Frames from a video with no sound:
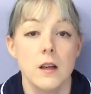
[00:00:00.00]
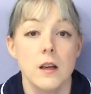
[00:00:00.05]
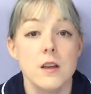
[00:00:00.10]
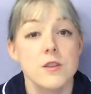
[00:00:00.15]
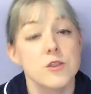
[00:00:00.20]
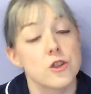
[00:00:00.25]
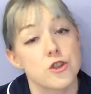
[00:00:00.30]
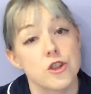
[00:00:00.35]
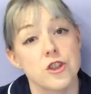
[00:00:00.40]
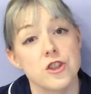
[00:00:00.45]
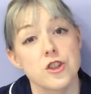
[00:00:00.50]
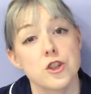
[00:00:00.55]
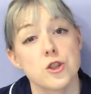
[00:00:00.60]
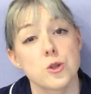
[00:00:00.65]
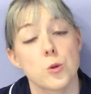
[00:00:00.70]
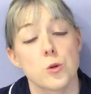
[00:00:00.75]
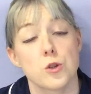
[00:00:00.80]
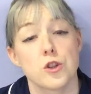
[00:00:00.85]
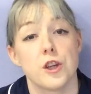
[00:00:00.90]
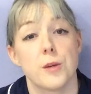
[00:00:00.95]
So just to
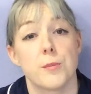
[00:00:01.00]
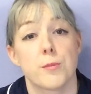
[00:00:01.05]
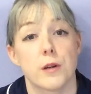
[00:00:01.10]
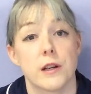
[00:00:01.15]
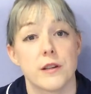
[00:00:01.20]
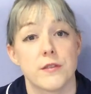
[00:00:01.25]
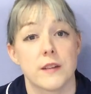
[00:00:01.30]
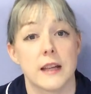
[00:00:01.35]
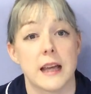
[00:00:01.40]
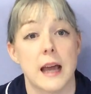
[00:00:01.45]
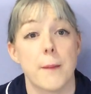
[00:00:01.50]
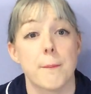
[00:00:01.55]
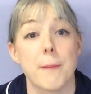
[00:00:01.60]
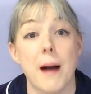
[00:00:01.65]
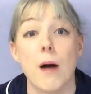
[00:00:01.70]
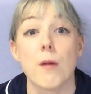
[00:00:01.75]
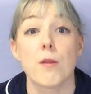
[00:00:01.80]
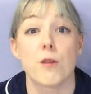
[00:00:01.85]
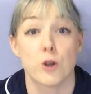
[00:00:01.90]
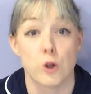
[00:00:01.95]
talk to you briefly
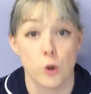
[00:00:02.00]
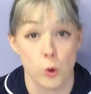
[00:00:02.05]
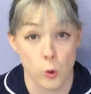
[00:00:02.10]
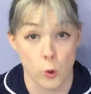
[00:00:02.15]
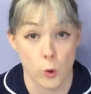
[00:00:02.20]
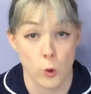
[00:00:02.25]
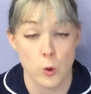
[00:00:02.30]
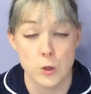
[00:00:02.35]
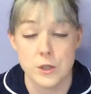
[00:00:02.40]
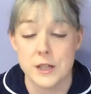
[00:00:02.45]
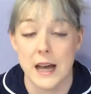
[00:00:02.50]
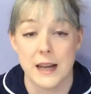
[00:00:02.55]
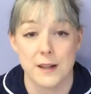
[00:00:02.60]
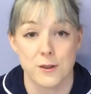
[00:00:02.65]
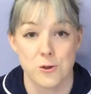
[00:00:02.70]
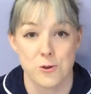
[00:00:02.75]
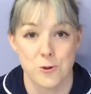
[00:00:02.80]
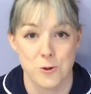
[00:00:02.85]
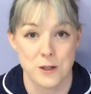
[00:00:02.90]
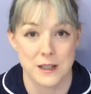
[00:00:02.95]
about the cord
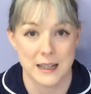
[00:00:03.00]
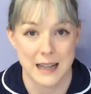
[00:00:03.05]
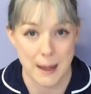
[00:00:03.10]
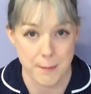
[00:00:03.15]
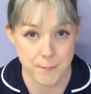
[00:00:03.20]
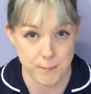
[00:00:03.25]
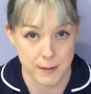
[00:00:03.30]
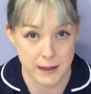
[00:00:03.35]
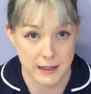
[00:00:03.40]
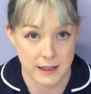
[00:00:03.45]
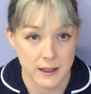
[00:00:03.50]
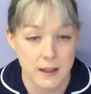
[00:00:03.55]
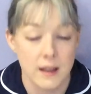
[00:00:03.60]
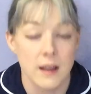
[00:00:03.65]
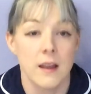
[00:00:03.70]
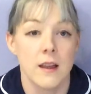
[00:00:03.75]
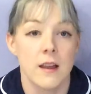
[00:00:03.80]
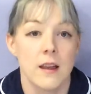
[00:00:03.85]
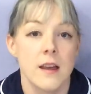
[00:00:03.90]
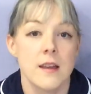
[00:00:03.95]
and cord clamping.
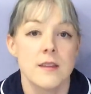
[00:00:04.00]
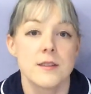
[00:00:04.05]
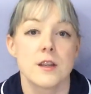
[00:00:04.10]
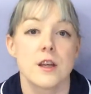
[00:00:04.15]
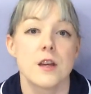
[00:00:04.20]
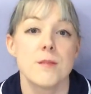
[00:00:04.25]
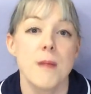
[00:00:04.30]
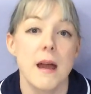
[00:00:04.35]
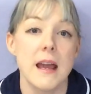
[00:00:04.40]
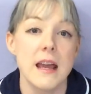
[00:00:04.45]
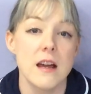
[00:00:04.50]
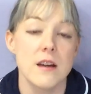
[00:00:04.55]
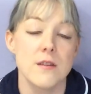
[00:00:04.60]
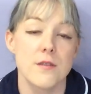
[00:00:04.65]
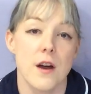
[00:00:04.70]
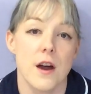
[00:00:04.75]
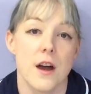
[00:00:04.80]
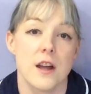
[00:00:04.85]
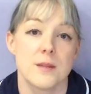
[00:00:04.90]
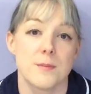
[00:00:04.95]
So you may have
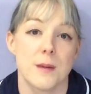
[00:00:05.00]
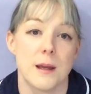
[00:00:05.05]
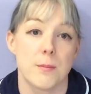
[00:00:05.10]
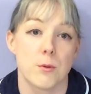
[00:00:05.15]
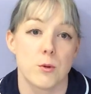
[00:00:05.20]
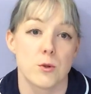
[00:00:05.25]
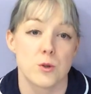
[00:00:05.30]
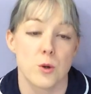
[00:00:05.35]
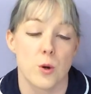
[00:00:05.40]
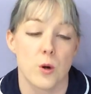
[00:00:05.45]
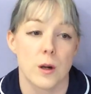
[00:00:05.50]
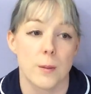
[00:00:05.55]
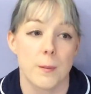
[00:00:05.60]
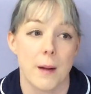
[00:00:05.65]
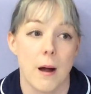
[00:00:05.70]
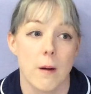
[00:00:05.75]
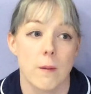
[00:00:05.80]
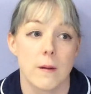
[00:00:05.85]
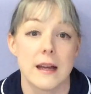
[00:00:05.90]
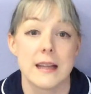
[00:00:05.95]
heard people talk
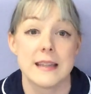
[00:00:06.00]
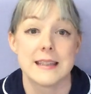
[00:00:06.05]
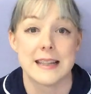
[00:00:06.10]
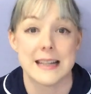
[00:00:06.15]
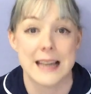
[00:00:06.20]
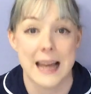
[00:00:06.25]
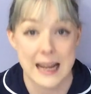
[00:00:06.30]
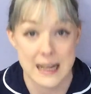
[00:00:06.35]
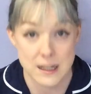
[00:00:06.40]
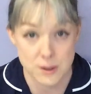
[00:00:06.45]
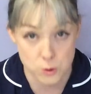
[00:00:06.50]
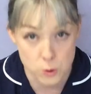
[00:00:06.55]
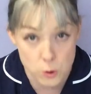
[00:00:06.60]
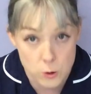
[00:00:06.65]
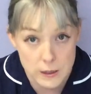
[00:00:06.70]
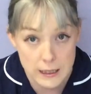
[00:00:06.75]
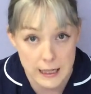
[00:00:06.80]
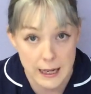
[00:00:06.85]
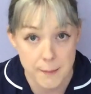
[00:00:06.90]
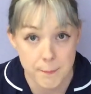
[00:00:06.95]
about delayed
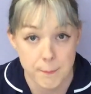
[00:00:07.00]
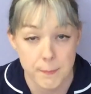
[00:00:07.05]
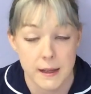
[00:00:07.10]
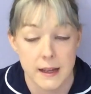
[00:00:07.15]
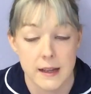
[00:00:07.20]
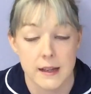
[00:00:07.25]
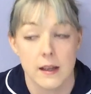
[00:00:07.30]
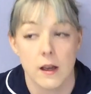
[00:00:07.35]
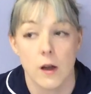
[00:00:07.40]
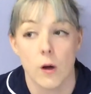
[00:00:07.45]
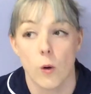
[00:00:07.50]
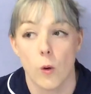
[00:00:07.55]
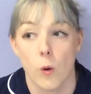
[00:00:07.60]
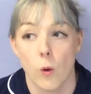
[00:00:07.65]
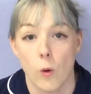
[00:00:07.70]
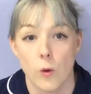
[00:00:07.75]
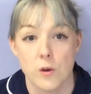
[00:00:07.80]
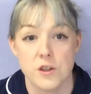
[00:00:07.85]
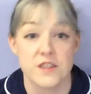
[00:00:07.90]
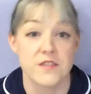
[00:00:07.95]
cord clamping
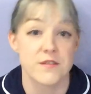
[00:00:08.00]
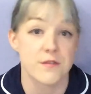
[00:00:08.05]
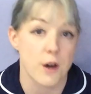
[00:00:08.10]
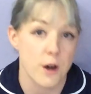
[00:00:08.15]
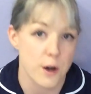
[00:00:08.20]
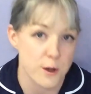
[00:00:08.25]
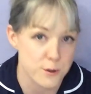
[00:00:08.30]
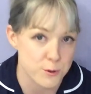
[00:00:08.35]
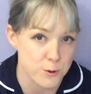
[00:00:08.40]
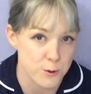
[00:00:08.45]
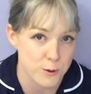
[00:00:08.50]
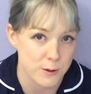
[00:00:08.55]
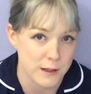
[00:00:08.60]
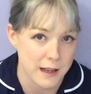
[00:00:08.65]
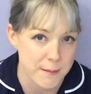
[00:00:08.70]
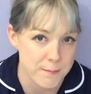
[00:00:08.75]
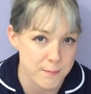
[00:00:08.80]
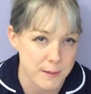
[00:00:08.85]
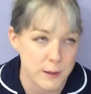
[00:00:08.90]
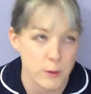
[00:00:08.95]
or deferred cord
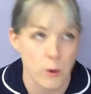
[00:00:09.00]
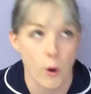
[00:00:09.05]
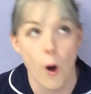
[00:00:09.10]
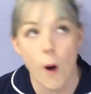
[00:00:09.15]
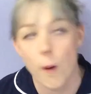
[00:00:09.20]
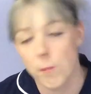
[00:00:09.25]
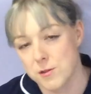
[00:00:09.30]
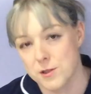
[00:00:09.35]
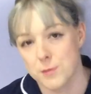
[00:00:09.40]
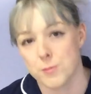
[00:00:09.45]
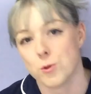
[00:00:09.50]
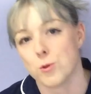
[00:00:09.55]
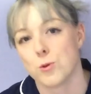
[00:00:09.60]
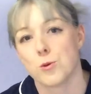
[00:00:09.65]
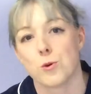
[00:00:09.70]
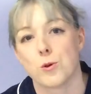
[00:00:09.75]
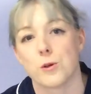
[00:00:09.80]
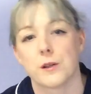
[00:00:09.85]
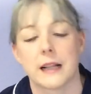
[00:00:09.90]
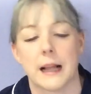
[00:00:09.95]
clamping or optimal
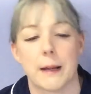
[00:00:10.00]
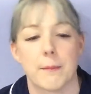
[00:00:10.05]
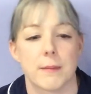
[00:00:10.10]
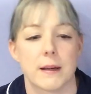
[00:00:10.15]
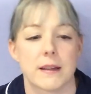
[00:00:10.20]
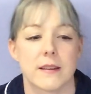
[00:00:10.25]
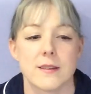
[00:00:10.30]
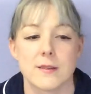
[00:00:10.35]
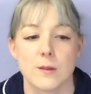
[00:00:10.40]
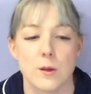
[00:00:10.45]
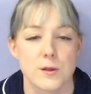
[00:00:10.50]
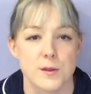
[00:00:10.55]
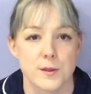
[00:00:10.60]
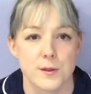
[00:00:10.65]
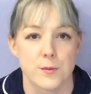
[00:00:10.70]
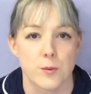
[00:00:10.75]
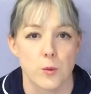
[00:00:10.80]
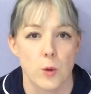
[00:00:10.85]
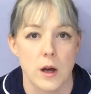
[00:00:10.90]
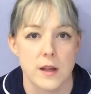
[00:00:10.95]
cord clamping. There's lots
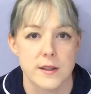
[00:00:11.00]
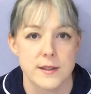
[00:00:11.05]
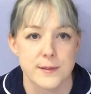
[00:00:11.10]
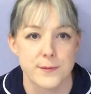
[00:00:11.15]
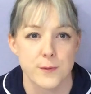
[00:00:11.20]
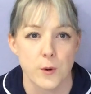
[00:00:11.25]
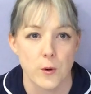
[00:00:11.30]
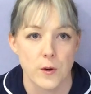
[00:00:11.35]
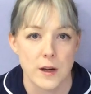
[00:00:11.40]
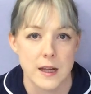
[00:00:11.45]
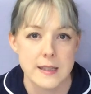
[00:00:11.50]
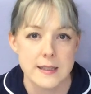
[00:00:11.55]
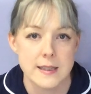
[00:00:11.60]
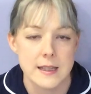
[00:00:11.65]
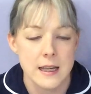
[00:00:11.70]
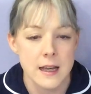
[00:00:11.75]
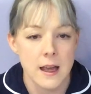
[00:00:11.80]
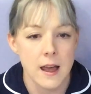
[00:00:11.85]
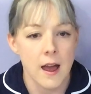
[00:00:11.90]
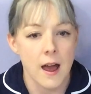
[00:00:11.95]
of words for
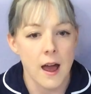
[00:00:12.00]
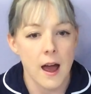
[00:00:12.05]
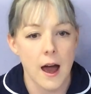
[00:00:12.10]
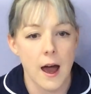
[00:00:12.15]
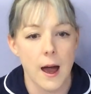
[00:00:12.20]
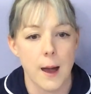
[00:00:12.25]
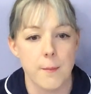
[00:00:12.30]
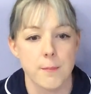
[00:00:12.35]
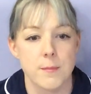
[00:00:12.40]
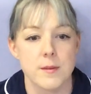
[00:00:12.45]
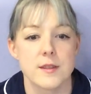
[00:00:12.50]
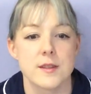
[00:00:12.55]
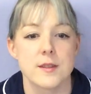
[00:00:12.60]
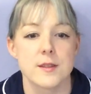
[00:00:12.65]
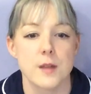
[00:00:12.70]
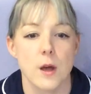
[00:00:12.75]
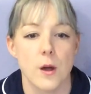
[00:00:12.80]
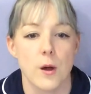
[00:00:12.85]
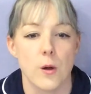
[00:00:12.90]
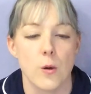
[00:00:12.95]
it.
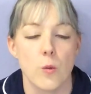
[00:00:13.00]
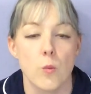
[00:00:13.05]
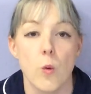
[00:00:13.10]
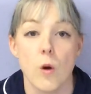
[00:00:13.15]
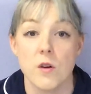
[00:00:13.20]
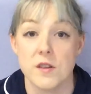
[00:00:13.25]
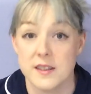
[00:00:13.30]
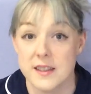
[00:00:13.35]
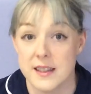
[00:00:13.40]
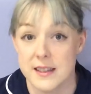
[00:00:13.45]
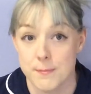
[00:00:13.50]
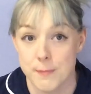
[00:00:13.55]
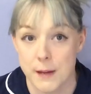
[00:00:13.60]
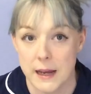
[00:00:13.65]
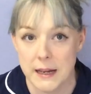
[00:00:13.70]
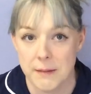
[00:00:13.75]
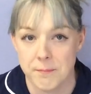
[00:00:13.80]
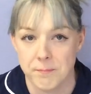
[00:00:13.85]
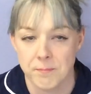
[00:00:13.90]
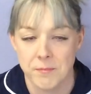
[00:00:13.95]
So what does this
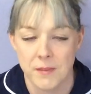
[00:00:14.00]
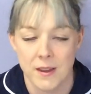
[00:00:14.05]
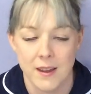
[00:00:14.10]
mean?